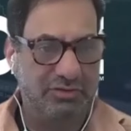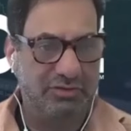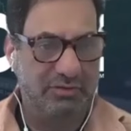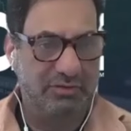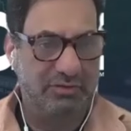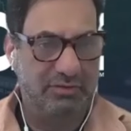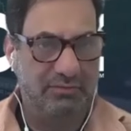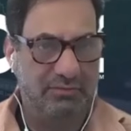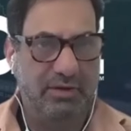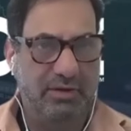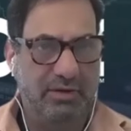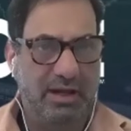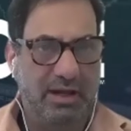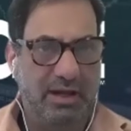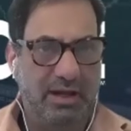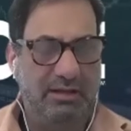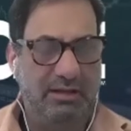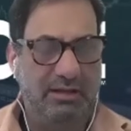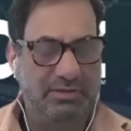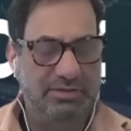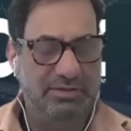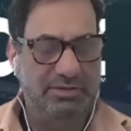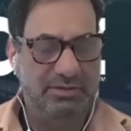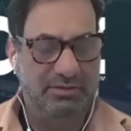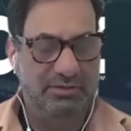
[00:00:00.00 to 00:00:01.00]
Raiz, which
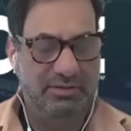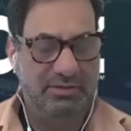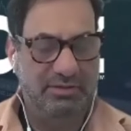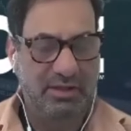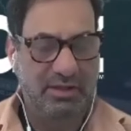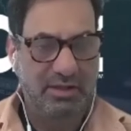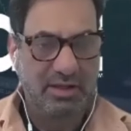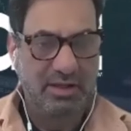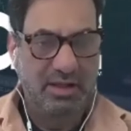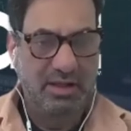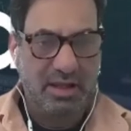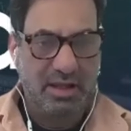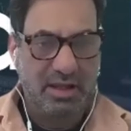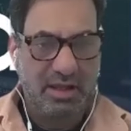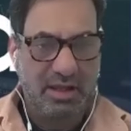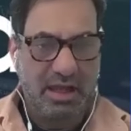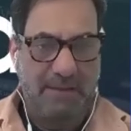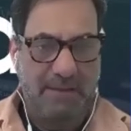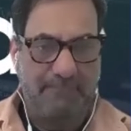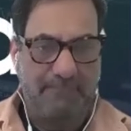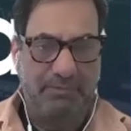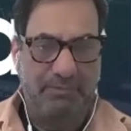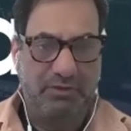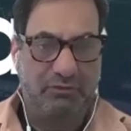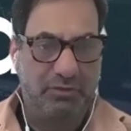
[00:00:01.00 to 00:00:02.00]
is
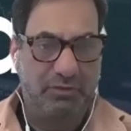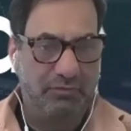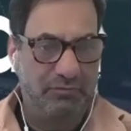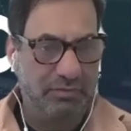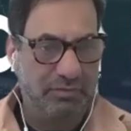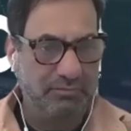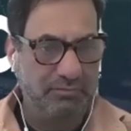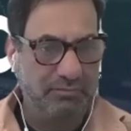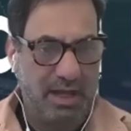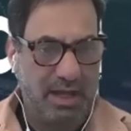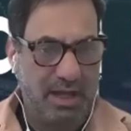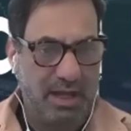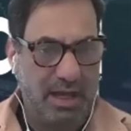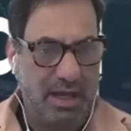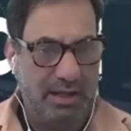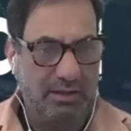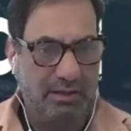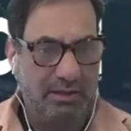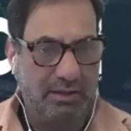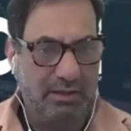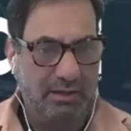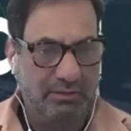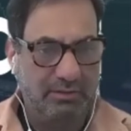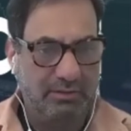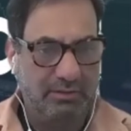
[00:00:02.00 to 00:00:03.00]
driven by
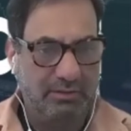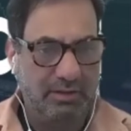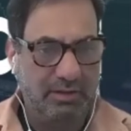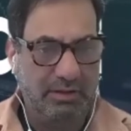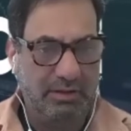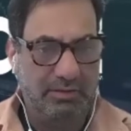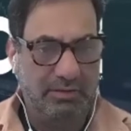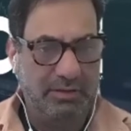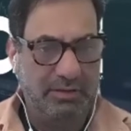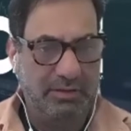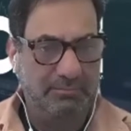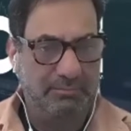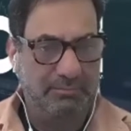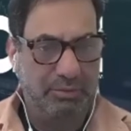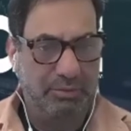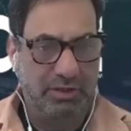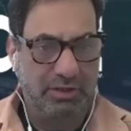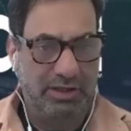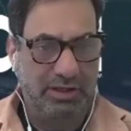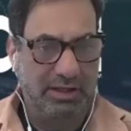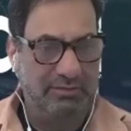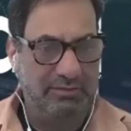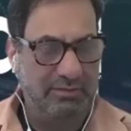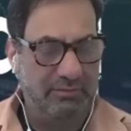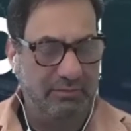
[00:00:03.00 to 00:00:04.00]
the employees,
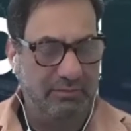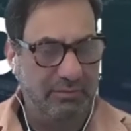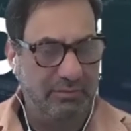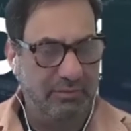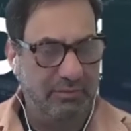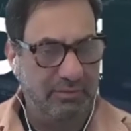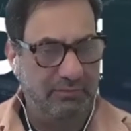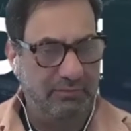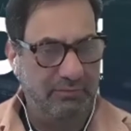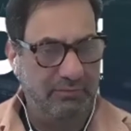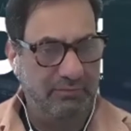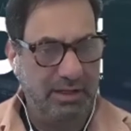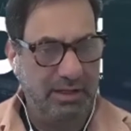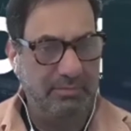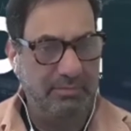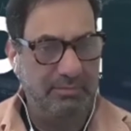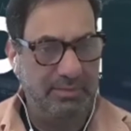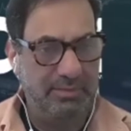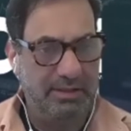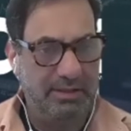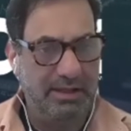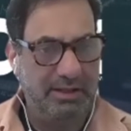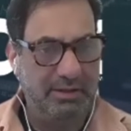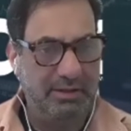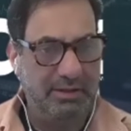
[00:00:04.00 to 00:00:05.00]
and we're a very
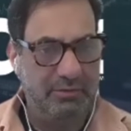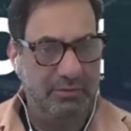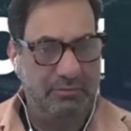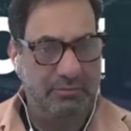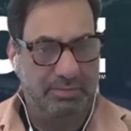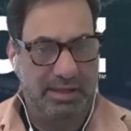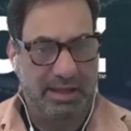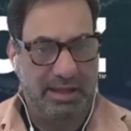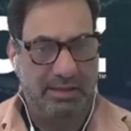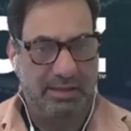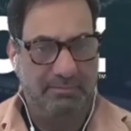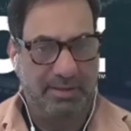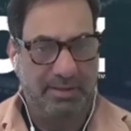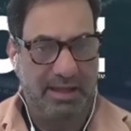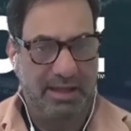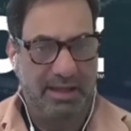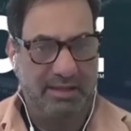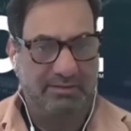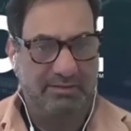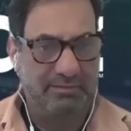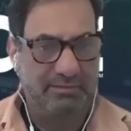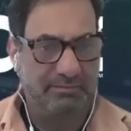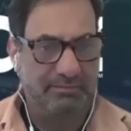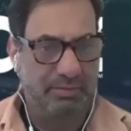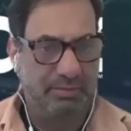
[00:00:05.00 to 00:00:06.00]
millennial-based
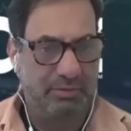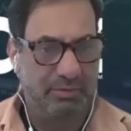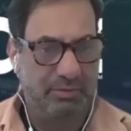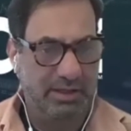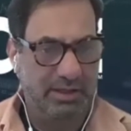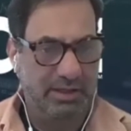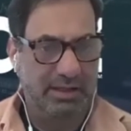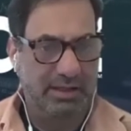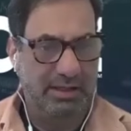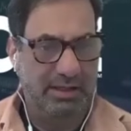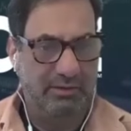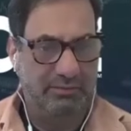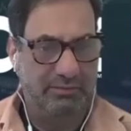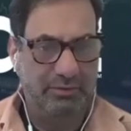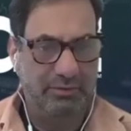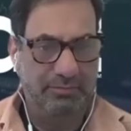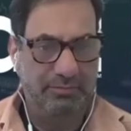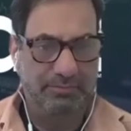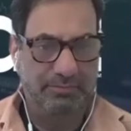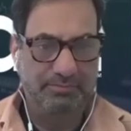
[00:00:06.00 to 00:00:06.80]
employee group.